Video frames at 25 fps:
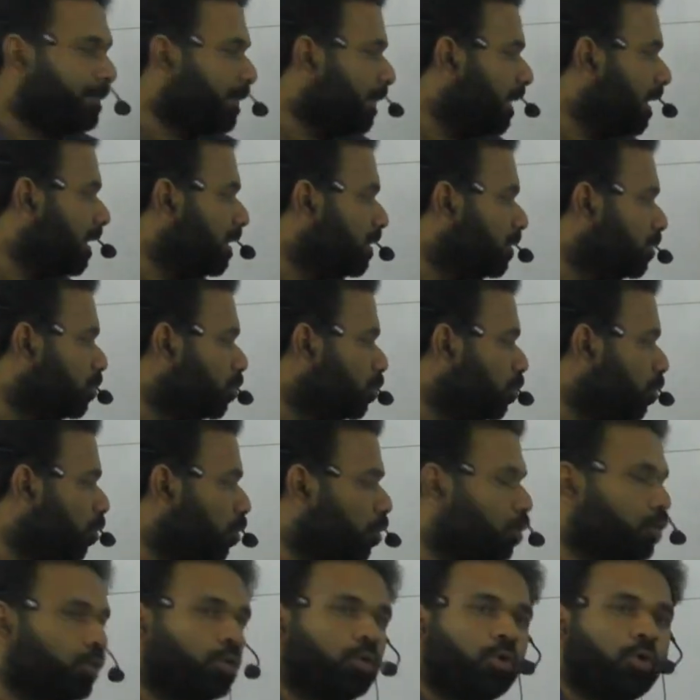into
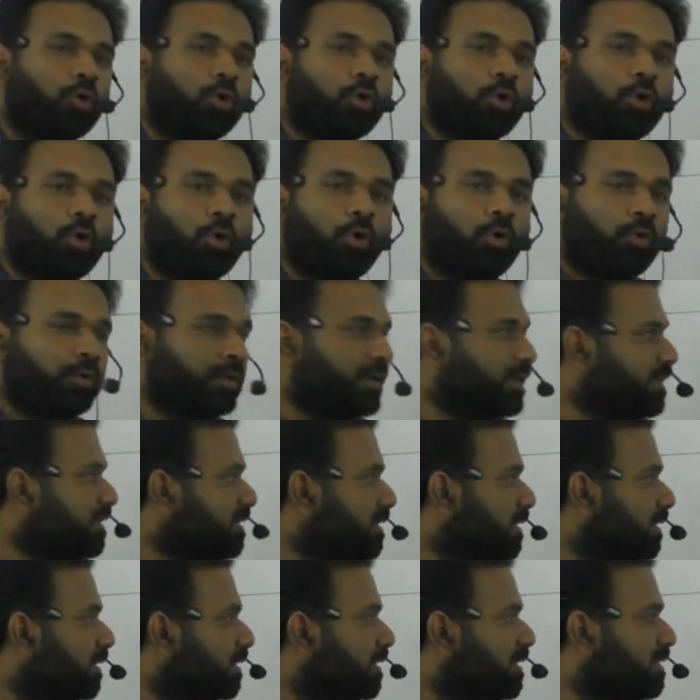rho is
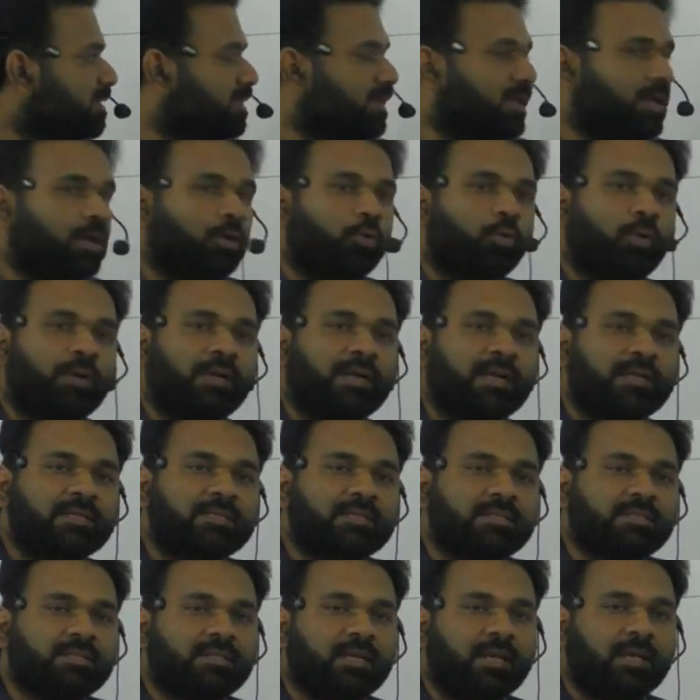this liquid
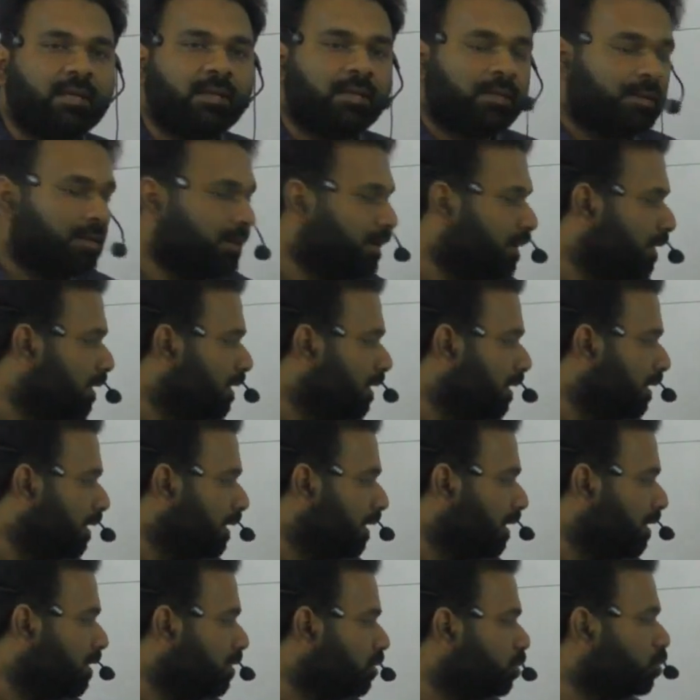density
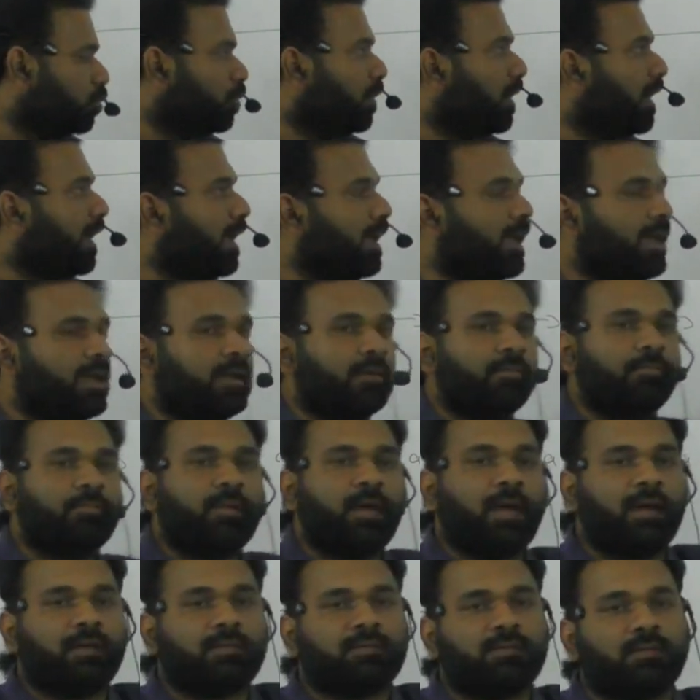into A
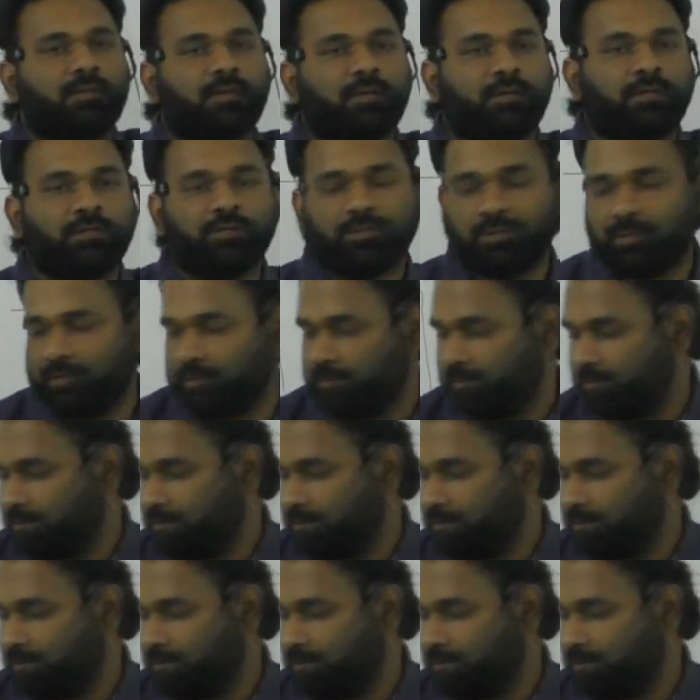acceleration.